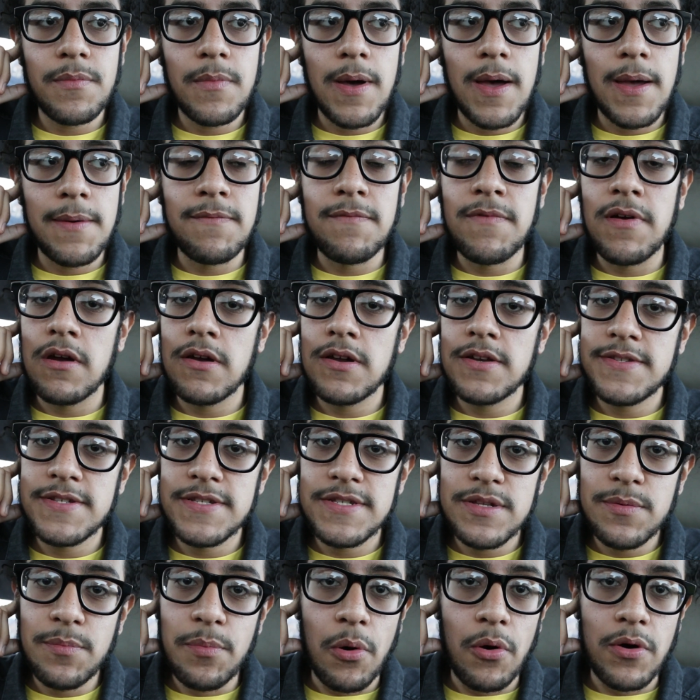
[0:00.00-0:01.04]
very
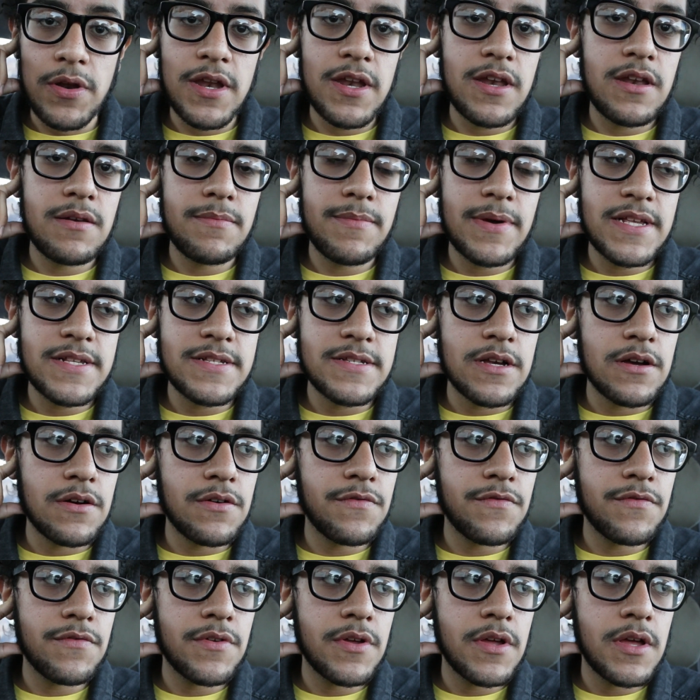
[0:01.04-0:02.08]
disappointed in
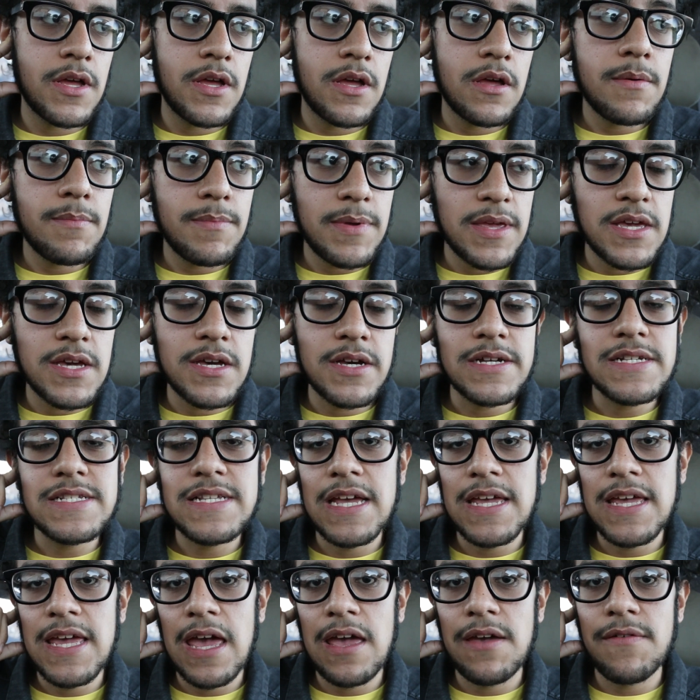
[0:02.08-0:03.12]
myself because
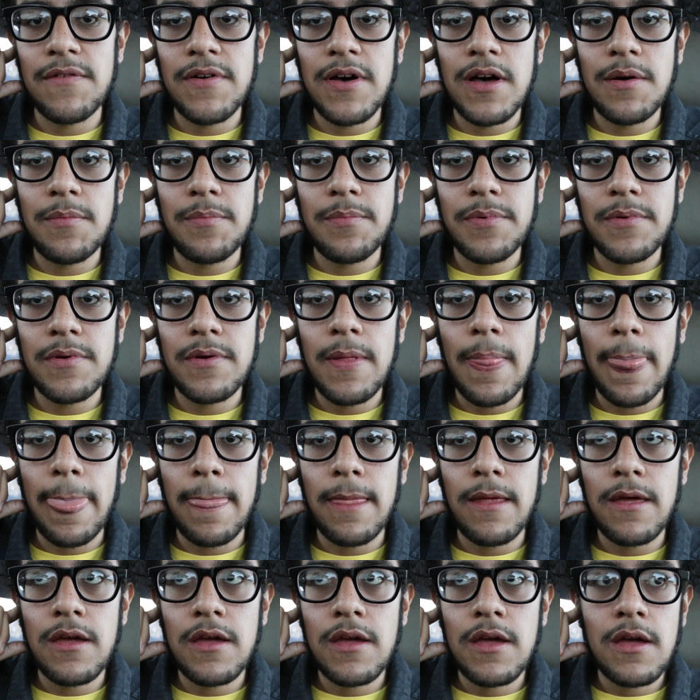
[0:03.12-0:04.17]
I gave up,
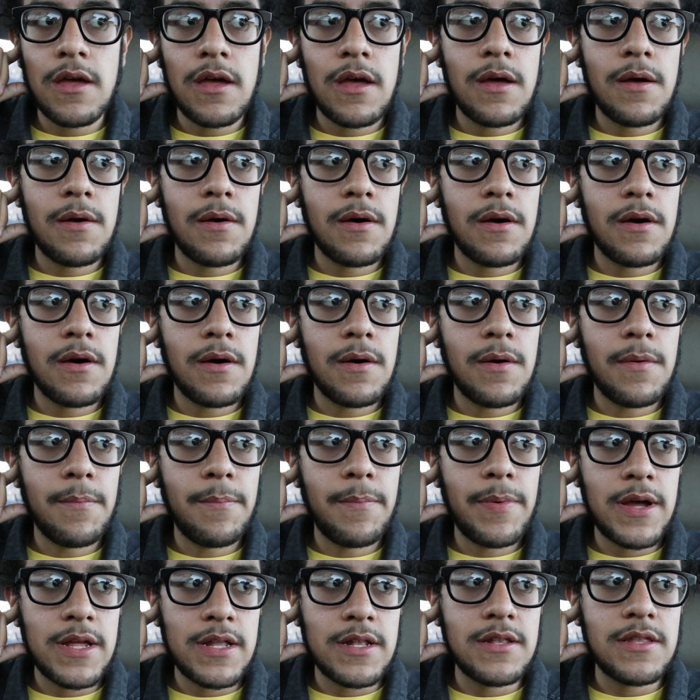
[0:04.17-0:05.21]

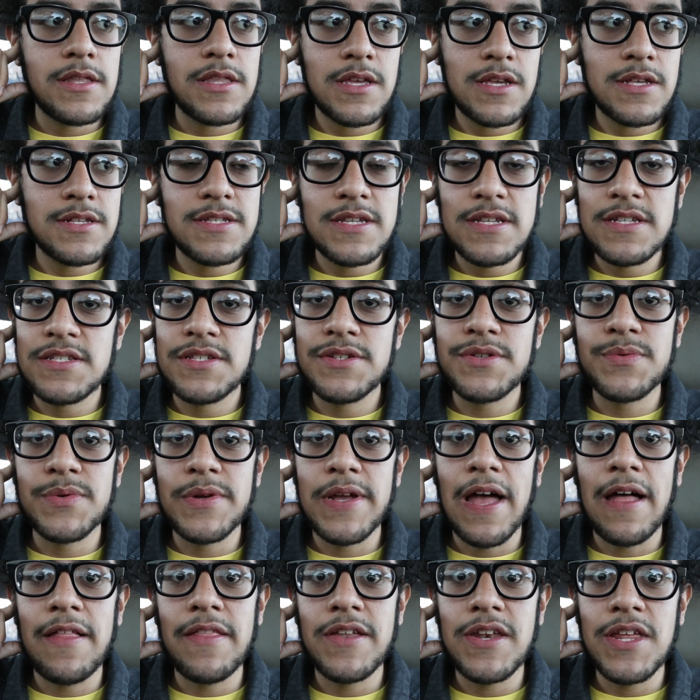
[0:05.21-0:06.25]
but this is the
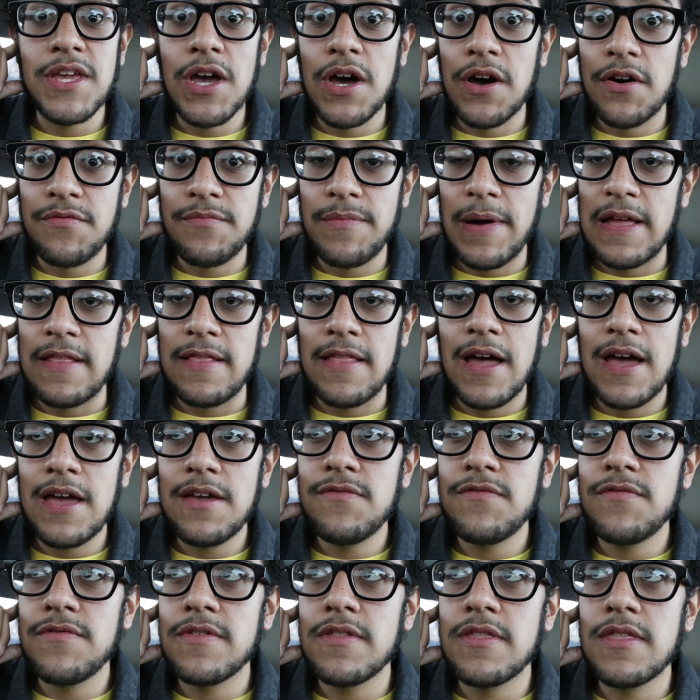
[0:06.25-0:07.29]
reality of my
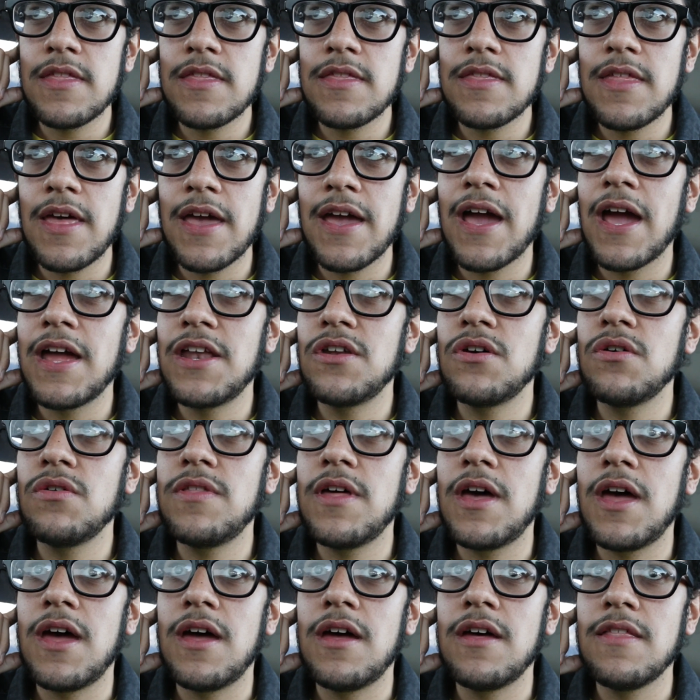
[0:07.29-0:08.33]
life. Like, I know
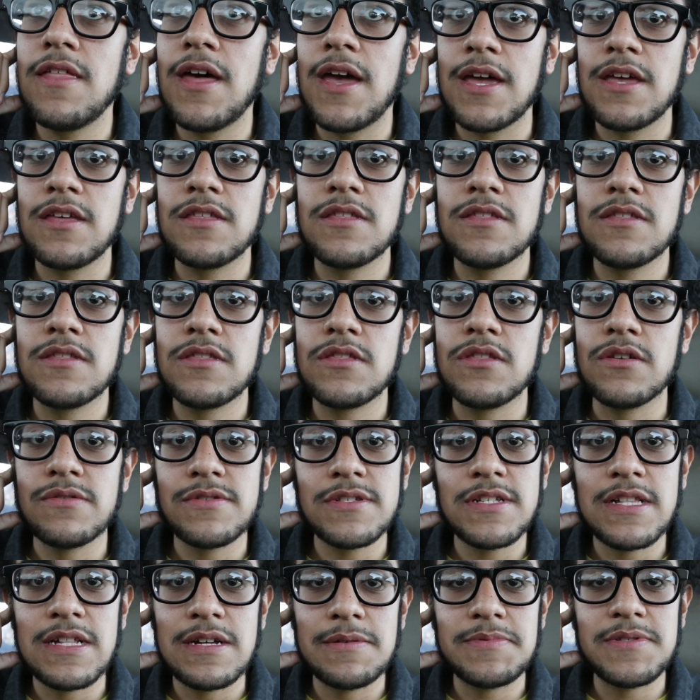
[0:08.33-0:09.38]
that, like,
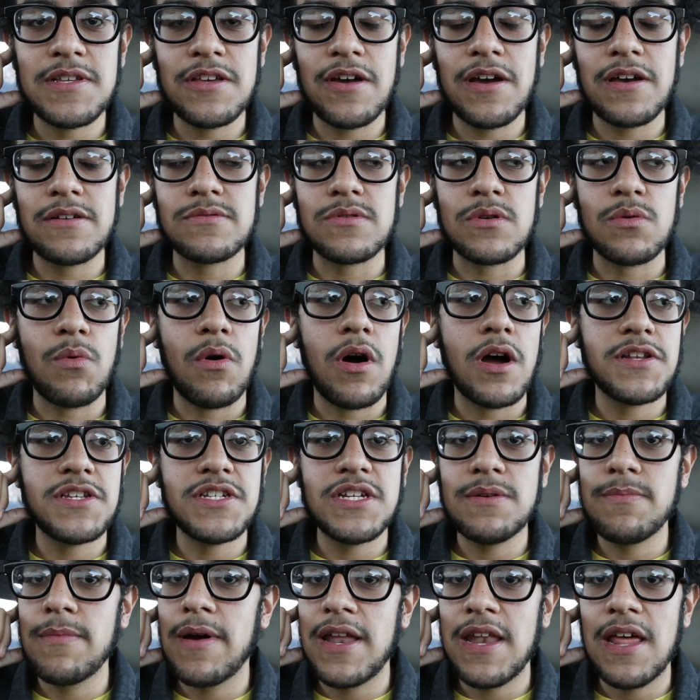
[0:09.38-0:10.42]
those clips that you guys are
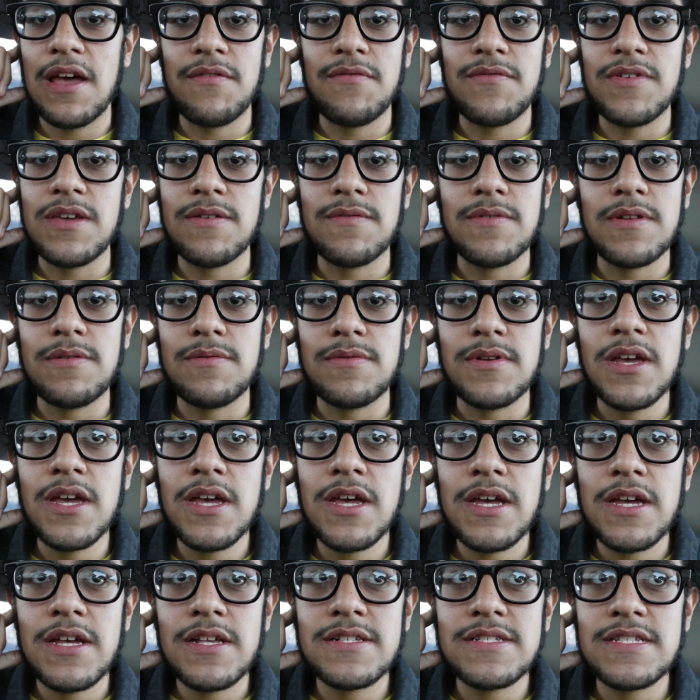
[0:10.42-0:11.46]
watching might have even
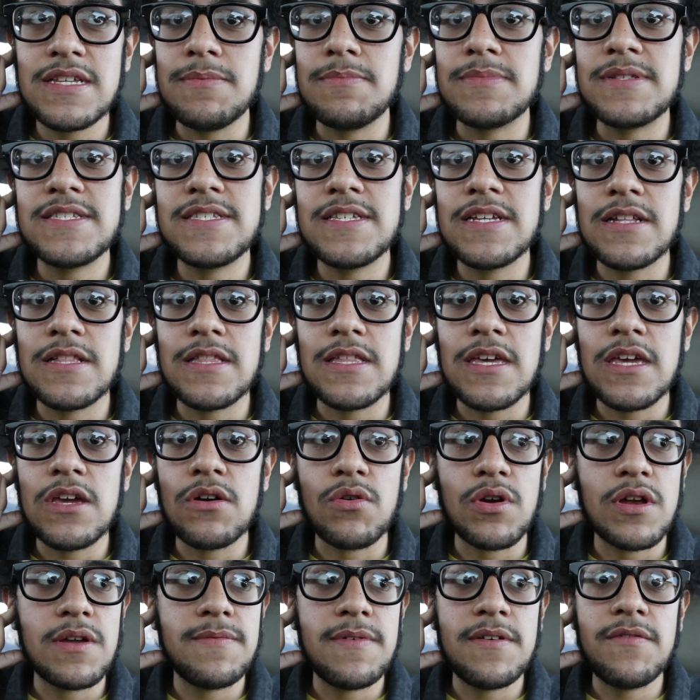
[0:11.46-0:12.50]
seemed silly
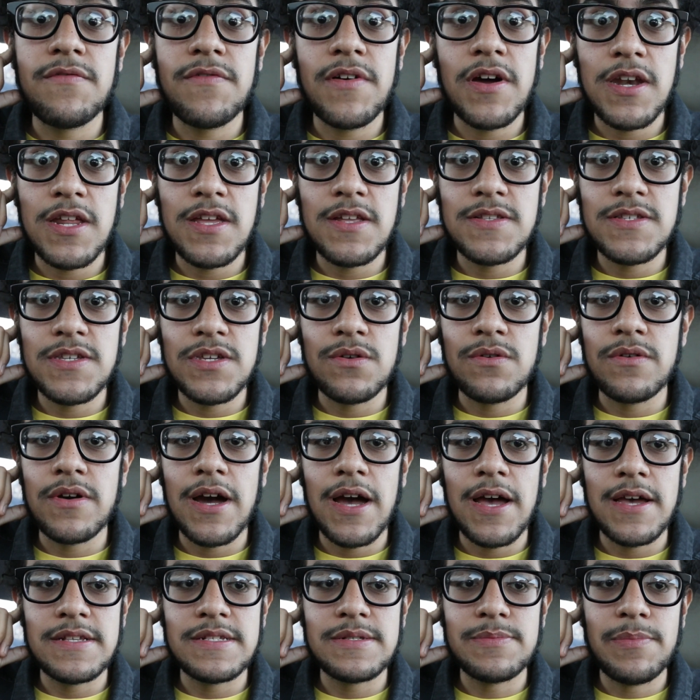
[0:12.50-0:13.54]
or even funny to you
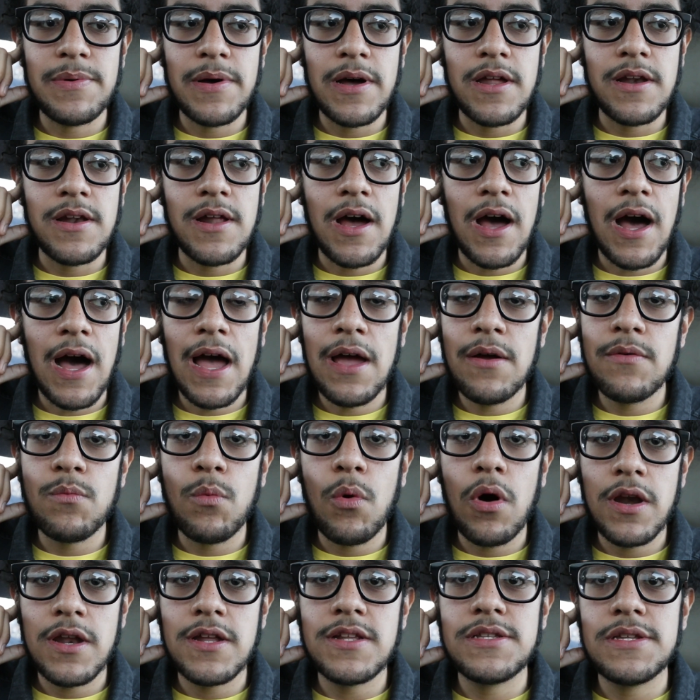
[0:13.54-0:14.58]
guys, but I
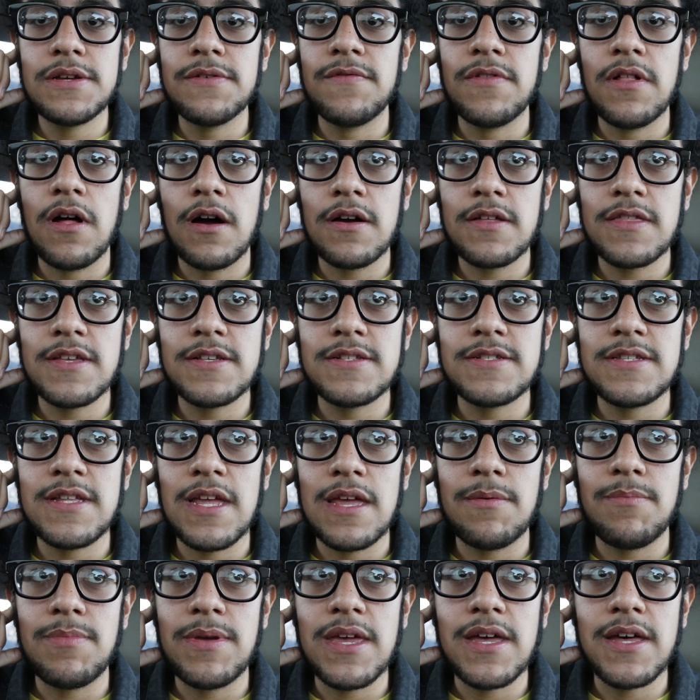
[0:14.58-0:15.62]
wanted to vlog this
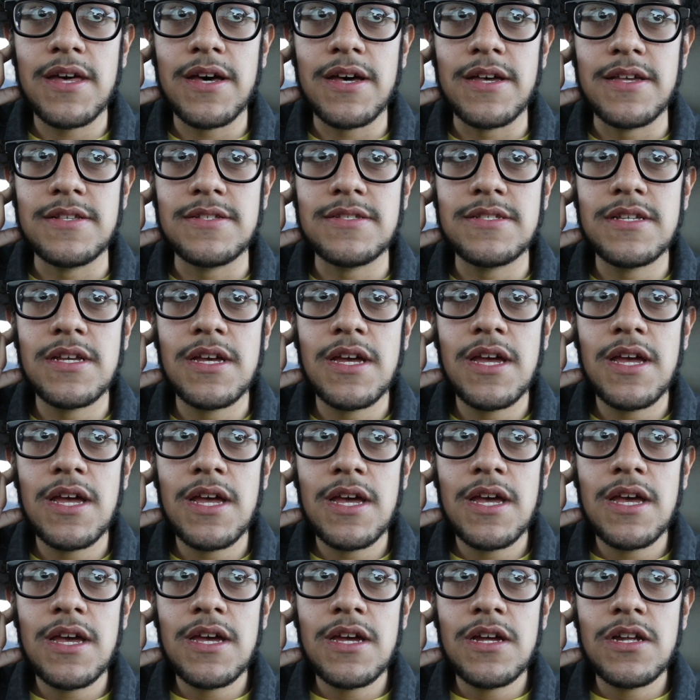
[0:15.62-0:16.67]
day because
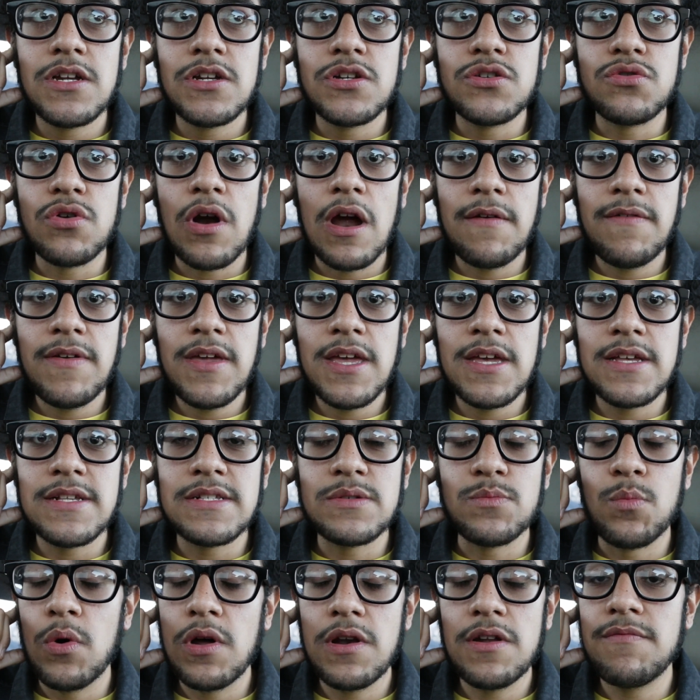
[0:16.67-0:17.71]
driving
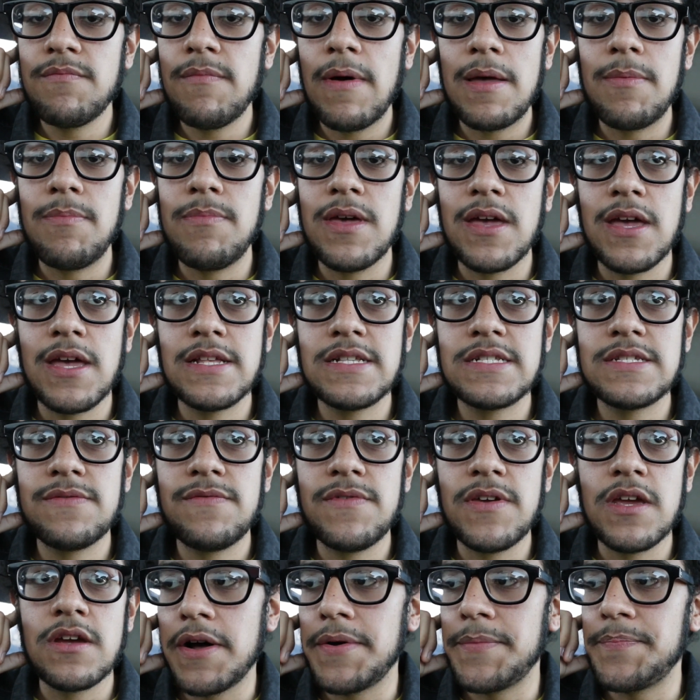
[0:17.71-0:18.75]
is one of my biggest
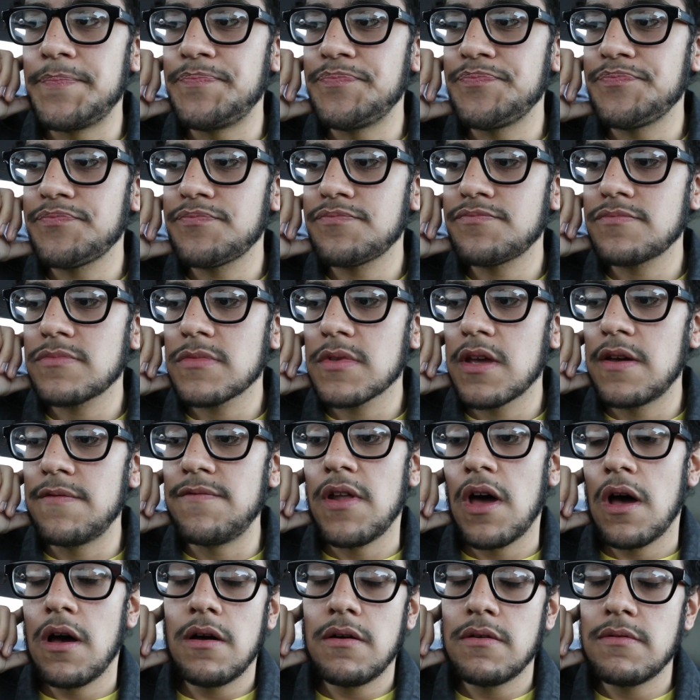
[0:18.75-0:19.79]
fears, if
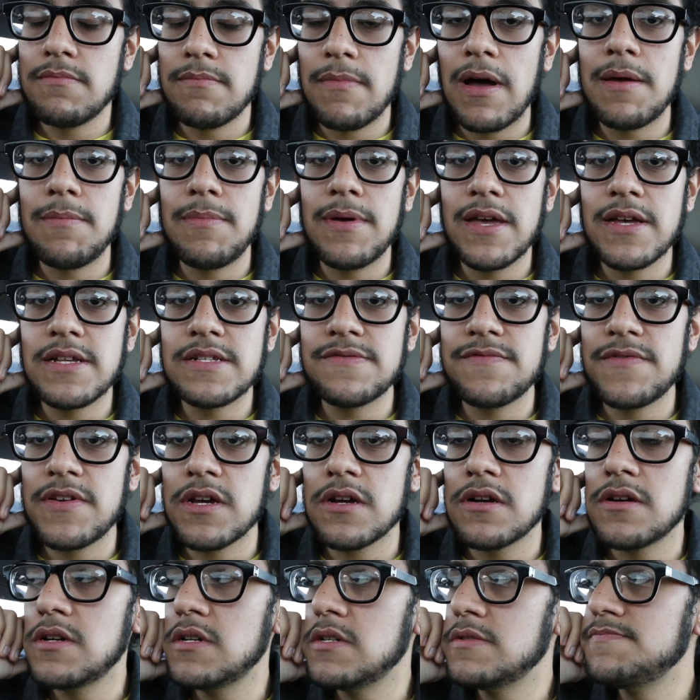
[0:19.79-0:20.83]
not my biggest
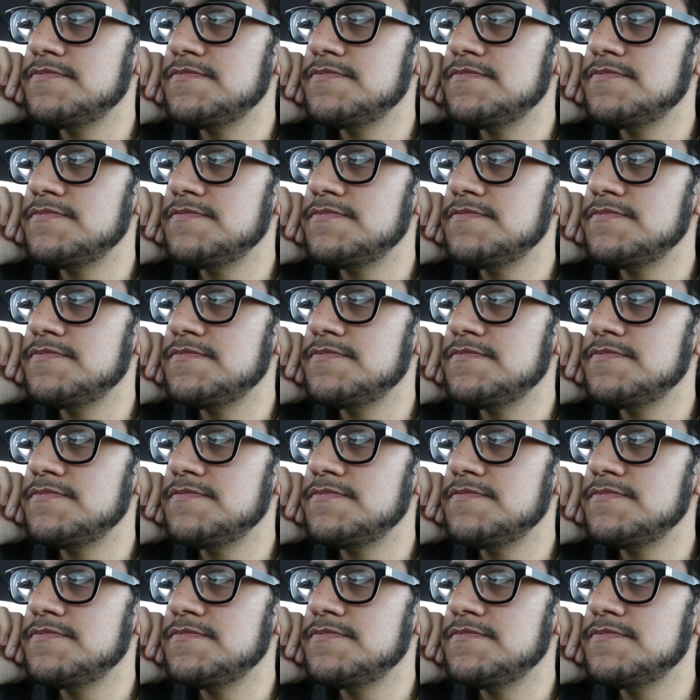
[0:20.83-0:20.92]
fear,